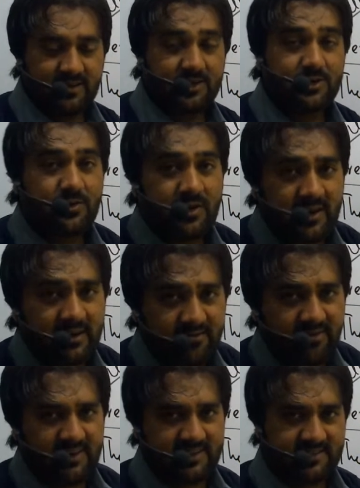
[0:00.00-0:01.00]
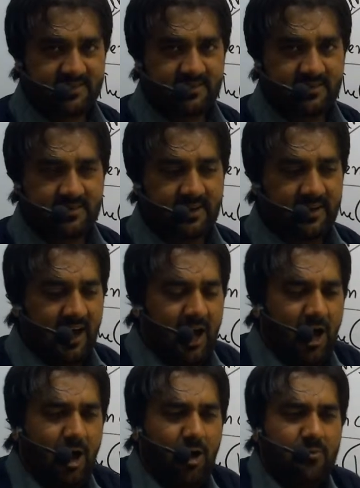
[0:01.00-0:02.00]
that
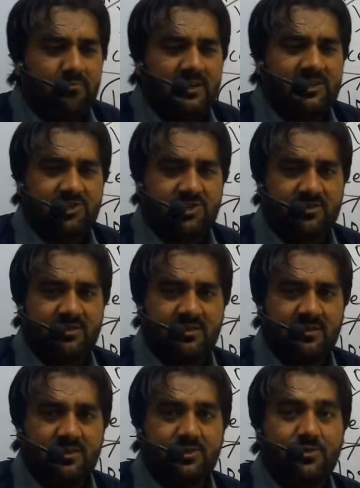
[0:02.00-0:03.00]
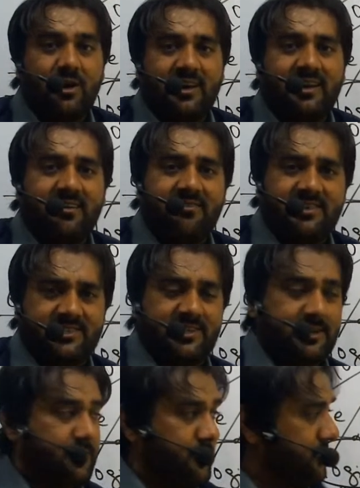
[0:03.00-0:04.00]
how much you are
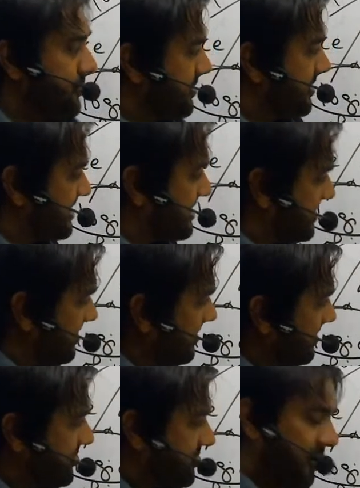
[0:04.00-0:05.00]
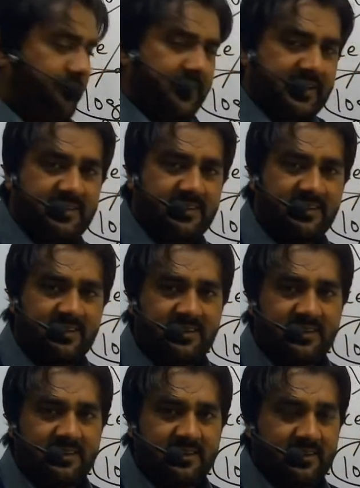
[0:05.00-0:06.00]
interested to know this topic,
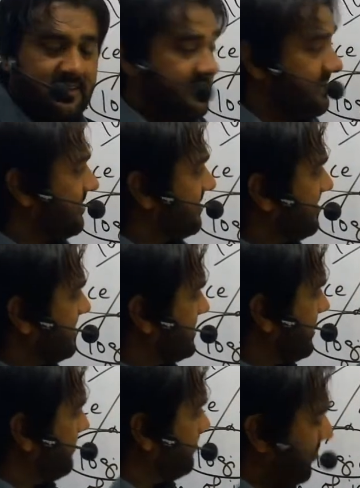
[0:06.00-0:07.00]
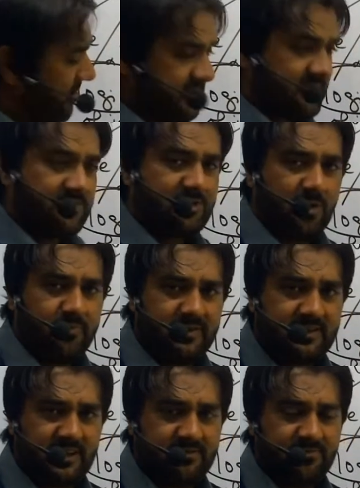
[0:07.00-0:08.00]
this important
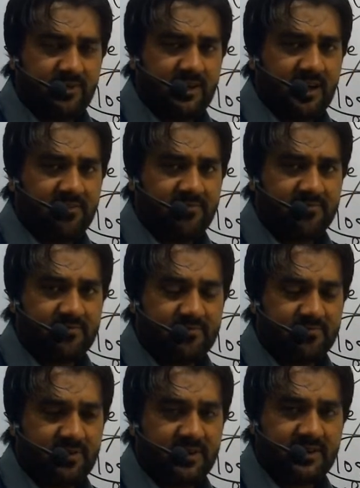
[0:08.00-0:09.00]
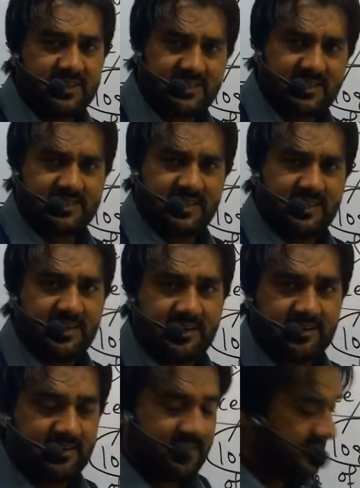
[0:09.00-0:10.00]
topic that we have been discussing
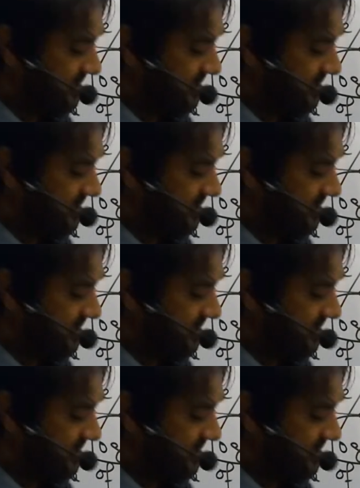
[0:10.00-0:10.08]
here.